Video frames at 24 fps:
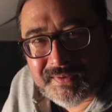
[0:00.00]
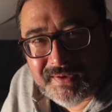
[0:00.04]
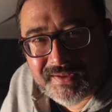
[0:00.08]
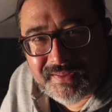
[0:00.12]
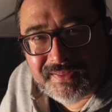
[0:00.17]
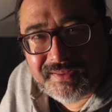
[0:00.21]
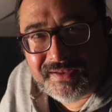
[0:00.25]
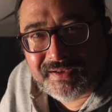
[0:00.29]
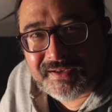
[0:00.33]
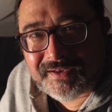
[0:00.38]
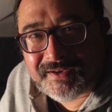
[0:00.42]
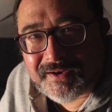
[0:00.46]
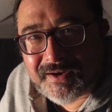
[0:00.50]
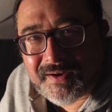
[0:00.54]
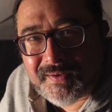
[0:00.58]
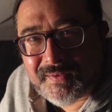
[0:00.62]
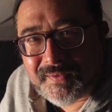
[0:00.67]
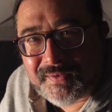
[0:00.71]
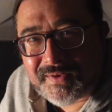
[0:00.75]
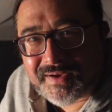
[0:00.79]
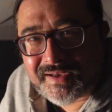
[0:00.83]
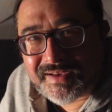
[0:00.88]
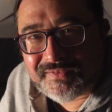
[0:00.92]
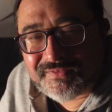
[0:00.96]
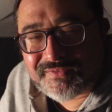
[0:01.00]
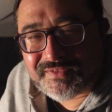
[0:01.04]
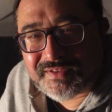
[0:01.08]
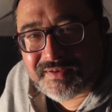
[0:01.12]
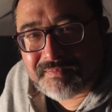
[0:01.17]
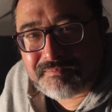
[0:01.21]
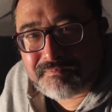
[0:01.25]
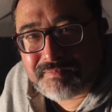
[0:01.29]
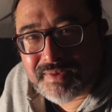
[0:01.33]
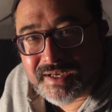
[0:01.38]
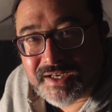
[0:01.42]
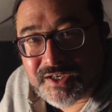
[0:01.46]
I think I will give the
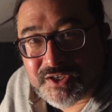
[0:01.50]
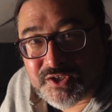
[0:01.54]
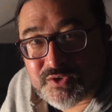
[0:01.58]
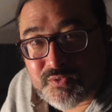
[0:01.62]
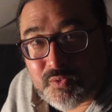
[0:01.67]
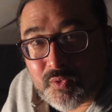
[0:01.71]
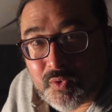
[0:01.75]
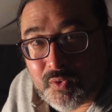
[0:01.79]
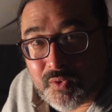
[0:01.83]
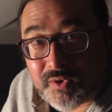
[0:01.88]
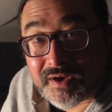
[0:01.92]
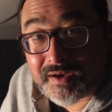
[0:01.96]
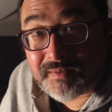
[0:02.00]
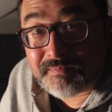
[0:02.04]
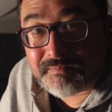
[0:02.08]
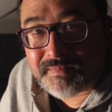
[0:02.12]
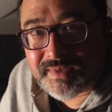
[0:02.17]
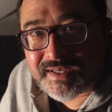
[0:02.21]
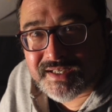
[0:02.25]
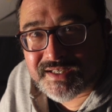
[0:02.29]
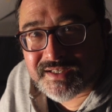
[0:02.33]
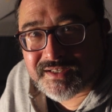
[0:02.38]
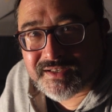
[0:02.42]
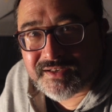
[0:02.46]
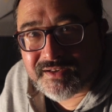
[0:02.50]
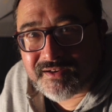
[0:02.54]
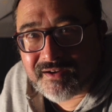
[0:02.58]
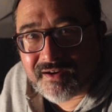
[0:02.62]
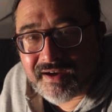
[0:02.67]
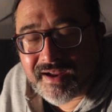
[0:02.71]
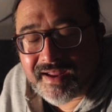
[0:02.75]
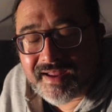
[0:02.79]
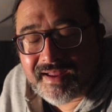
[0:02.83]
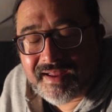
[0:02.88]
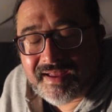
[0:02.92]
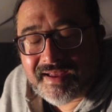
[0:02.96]
beach walk a miss
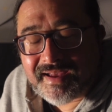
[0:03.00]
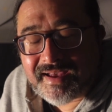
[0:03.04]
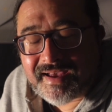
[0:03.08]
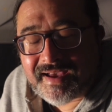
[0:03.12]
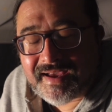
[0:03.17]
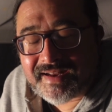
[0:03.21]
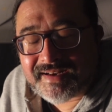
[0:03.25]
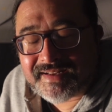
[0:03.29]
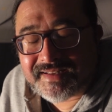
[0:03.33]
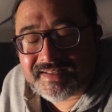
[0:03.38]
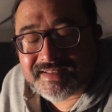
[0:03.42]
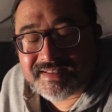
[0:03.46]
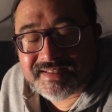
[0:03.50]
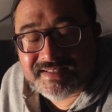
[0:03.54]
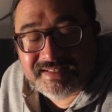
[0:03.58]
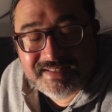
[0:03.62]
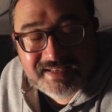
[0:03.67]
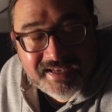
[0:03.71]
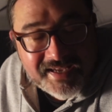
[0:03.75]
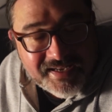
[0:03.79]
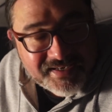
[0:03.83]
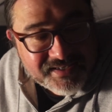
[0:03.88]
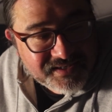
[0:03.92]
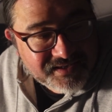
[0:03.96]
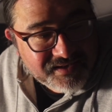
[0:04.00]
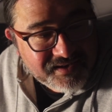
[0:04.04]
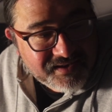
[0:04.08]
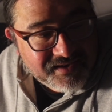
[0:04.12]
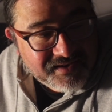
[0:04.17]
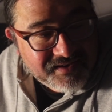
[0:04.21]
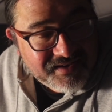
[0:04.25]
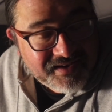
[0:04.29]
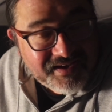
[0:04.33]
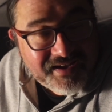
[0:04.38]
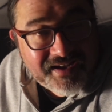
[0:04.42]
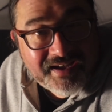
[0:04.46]
tonight and instead
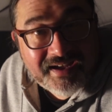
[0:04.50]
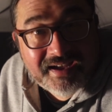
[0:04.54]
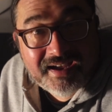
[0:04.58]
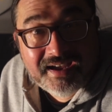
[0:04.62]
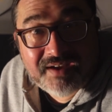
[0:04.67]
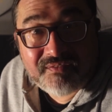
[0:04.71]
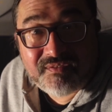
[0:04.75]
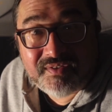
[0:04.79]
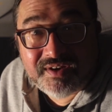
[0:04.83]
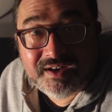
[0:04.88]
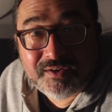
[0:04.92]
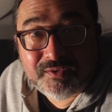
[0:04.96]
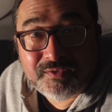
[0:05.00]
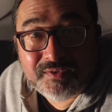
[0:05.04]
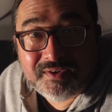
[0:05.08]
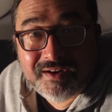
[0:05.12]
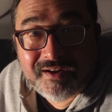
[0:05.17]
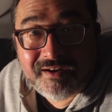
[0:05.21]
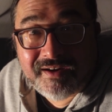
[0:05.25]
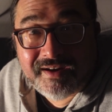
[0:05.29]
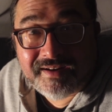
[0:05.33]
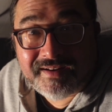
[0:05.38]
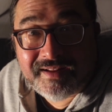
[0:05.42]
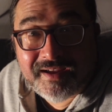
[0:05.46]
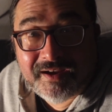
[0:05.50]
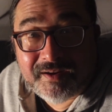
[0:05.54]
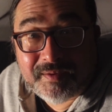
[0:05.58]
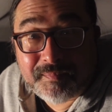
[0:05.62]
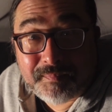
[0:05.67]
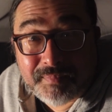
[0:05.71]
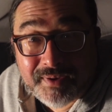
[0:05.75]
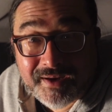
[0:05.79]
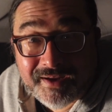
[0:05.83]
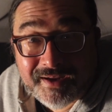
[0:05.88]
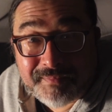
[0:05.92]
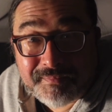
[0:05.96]
have a little lie down and
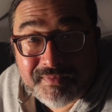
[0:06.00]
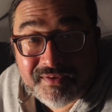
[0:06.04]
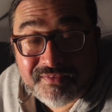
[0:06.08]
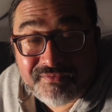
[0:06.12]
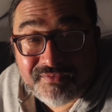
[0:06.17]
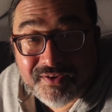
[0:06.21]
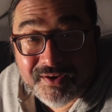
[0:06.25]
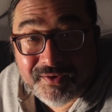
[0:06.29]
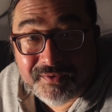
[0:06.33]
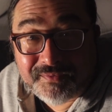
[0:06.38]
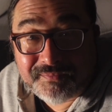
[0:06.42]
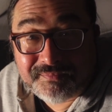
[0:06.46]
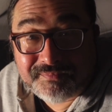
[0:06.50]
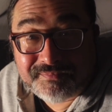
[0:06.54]
play on my phone.